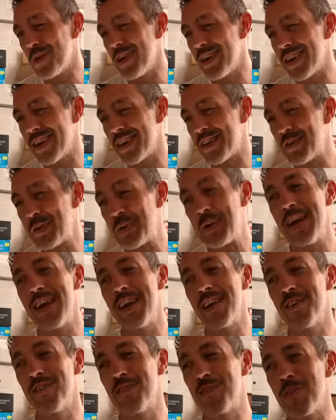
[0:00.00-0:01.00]
where I get
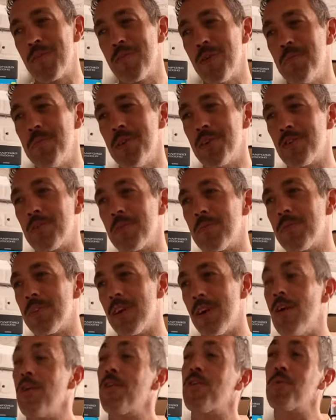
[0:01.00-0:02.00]
creative with my mushrooms.
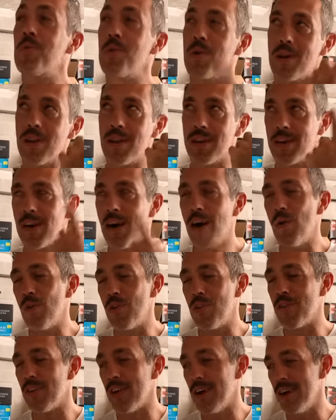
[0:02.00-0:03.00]
I also work like
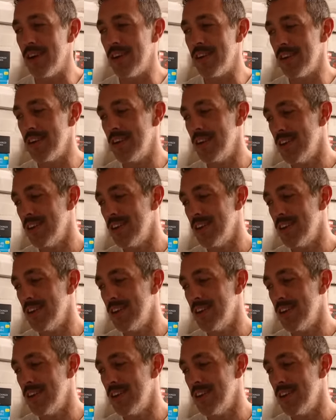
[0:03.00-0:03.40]
outside.